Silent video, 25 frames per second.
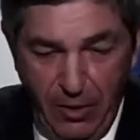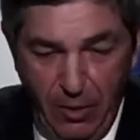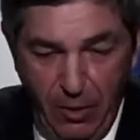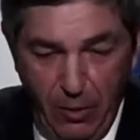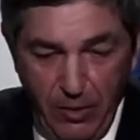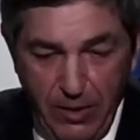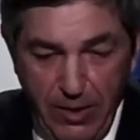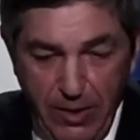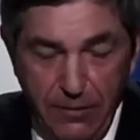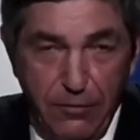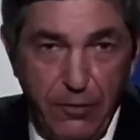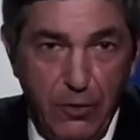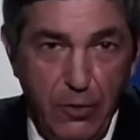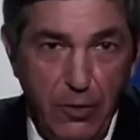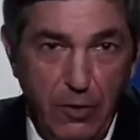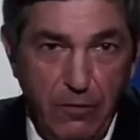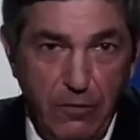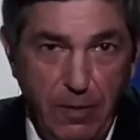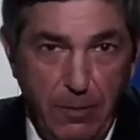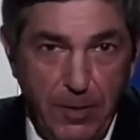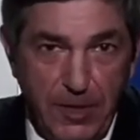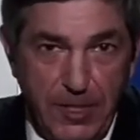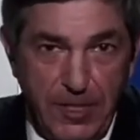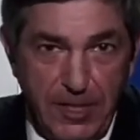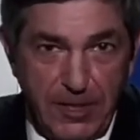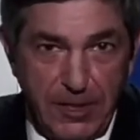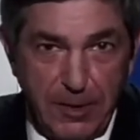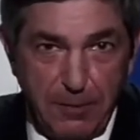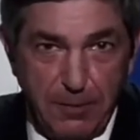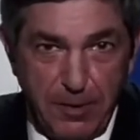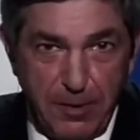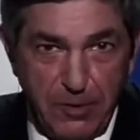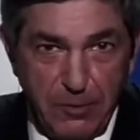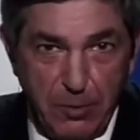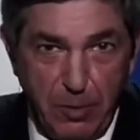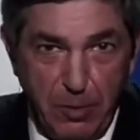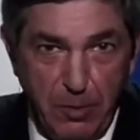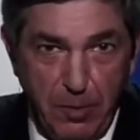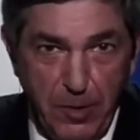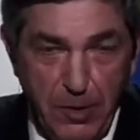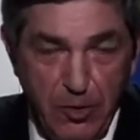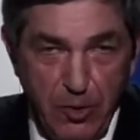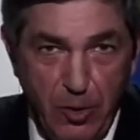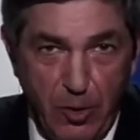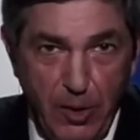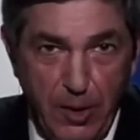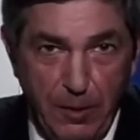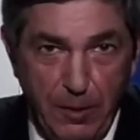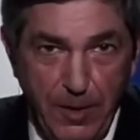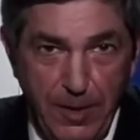only a few of our participants will be
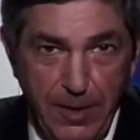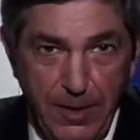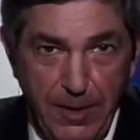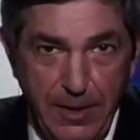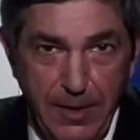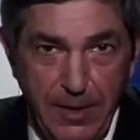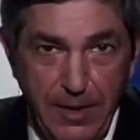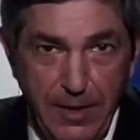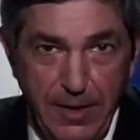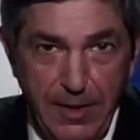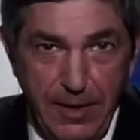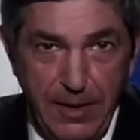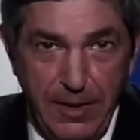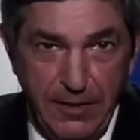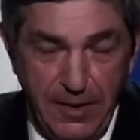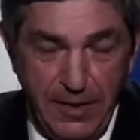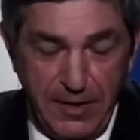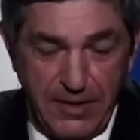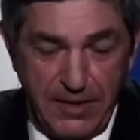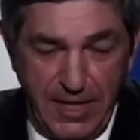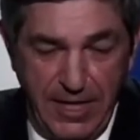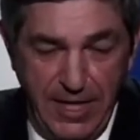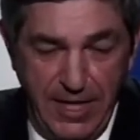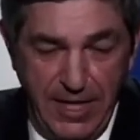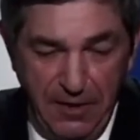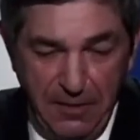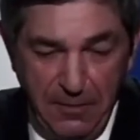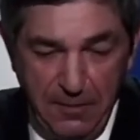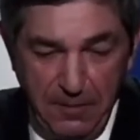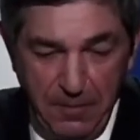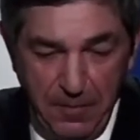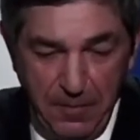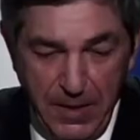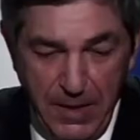joining me this year.